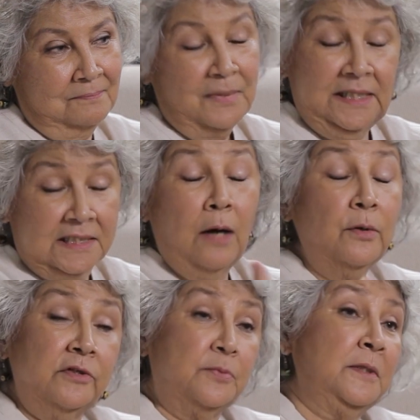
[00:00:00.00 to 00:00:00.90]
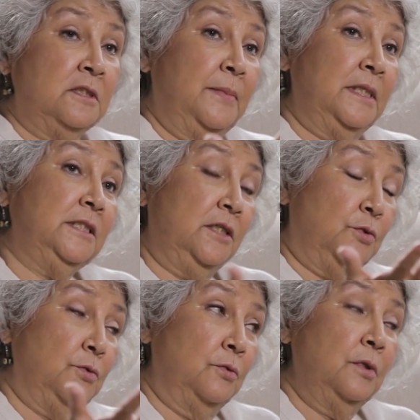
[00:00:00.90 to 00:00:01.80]
But it's our responsibility
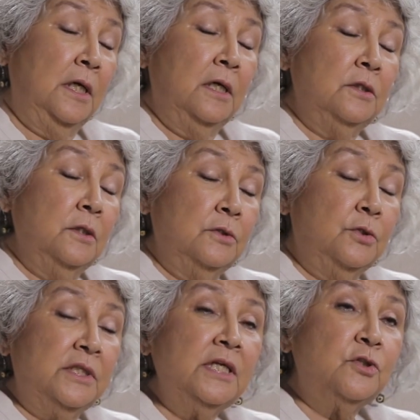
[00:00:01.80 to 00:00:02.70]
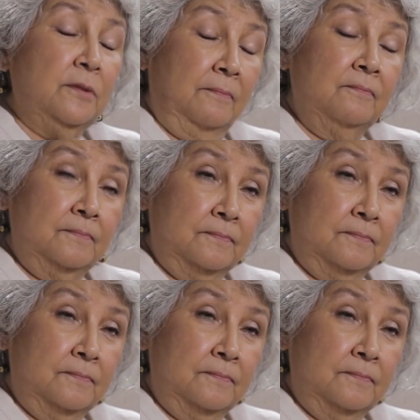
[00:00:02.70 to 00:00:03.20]
to teach them,